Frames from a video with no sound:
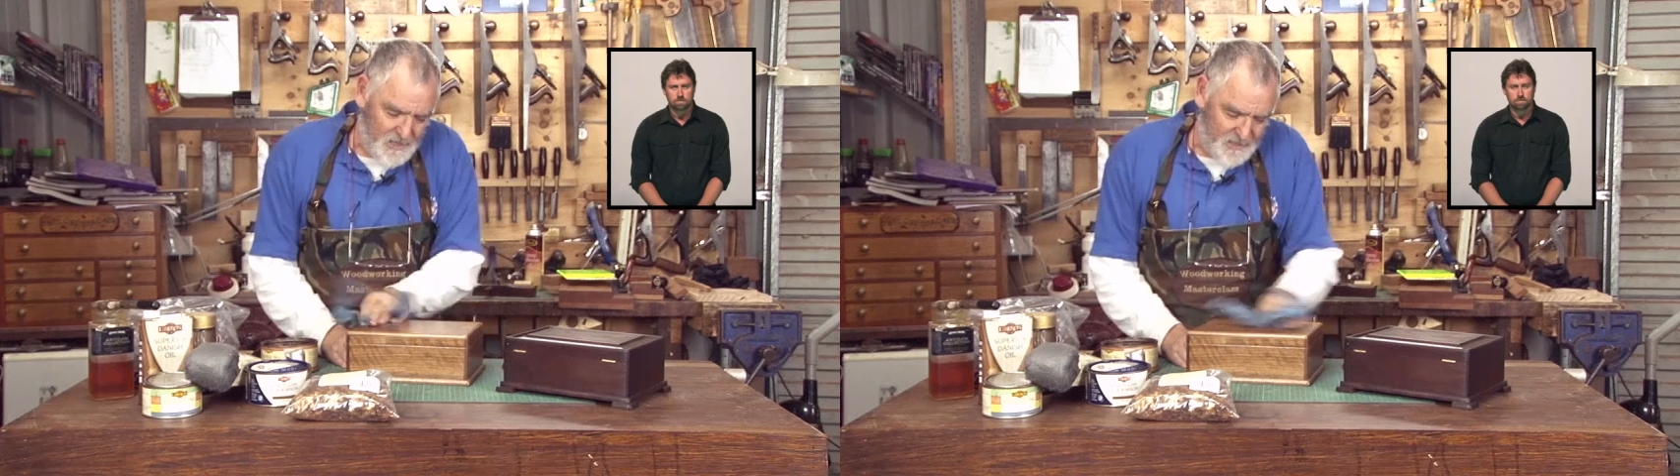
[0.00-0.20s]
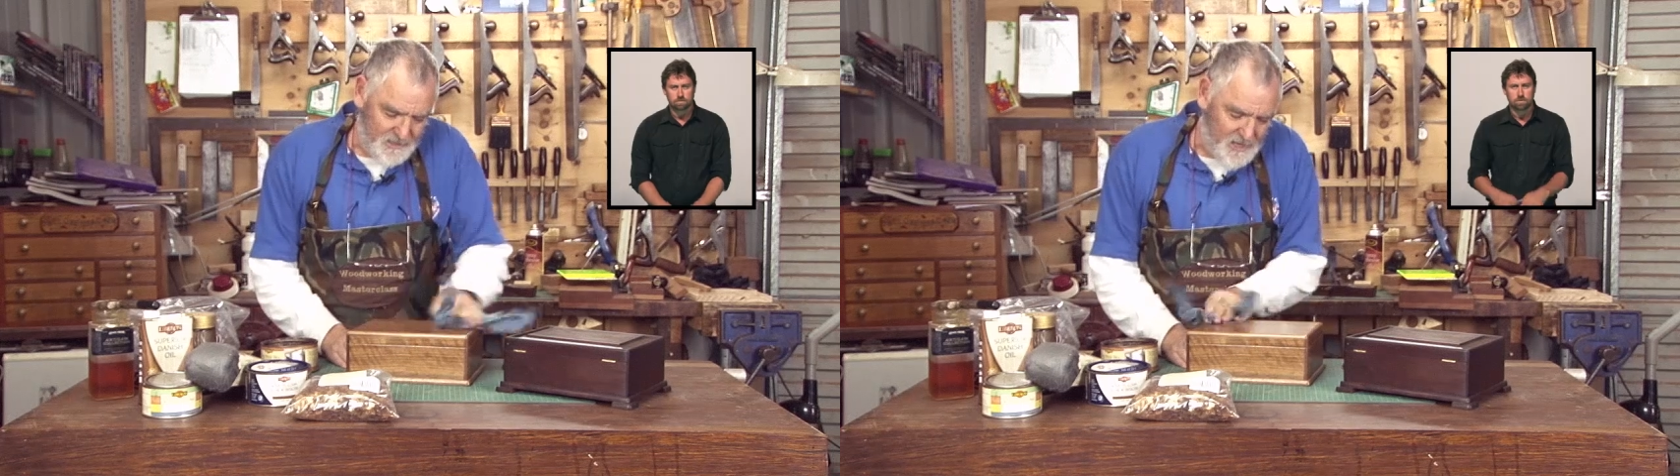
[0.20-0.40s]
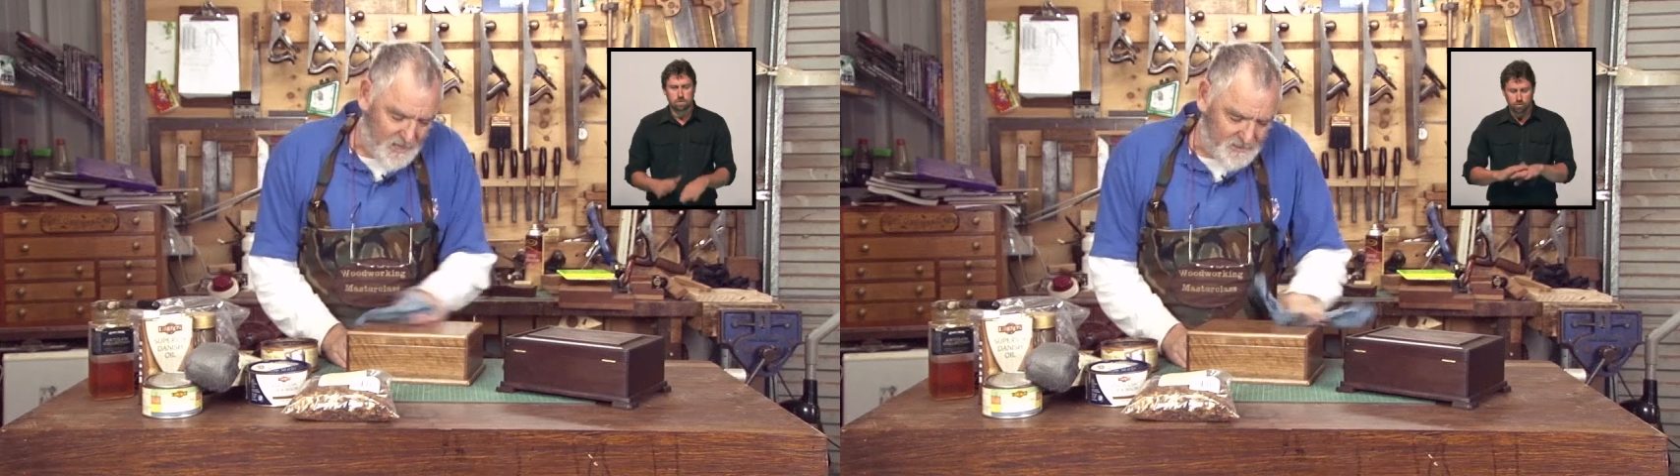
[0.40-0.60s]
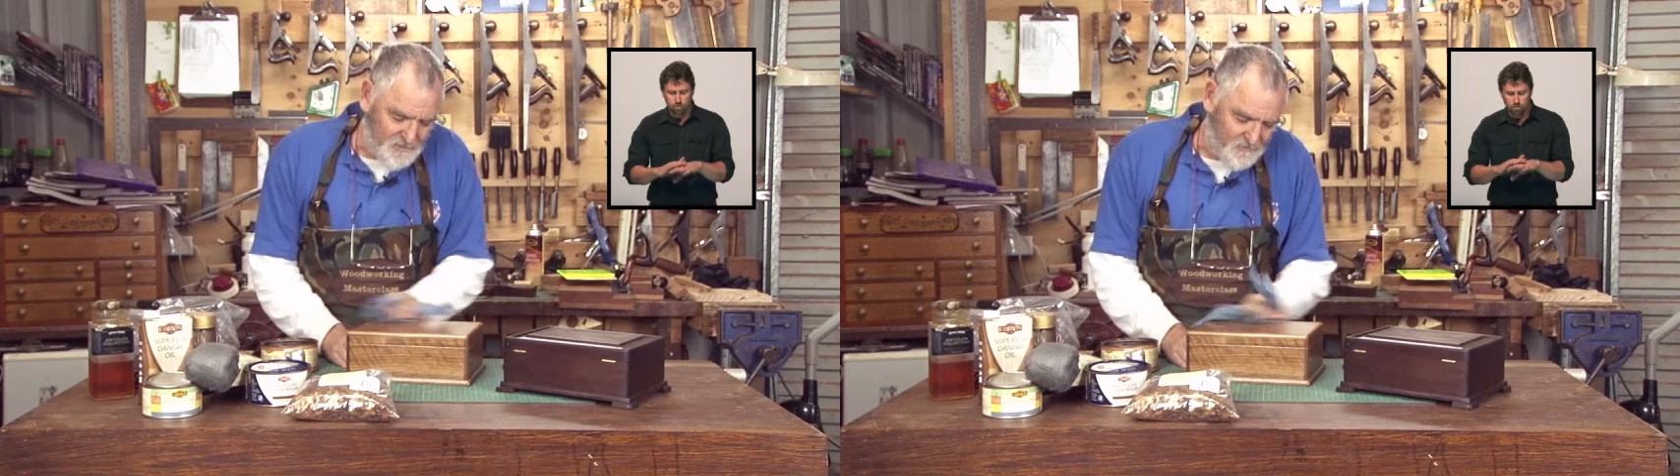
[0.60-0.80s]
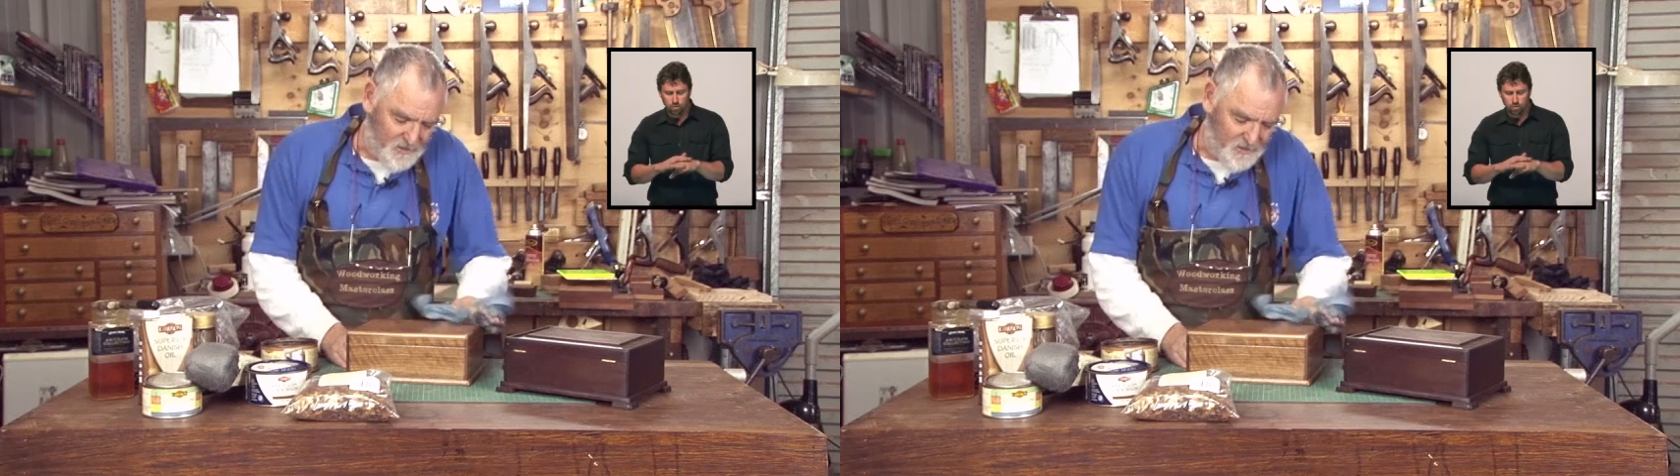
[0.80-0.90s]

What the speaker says: it doesn't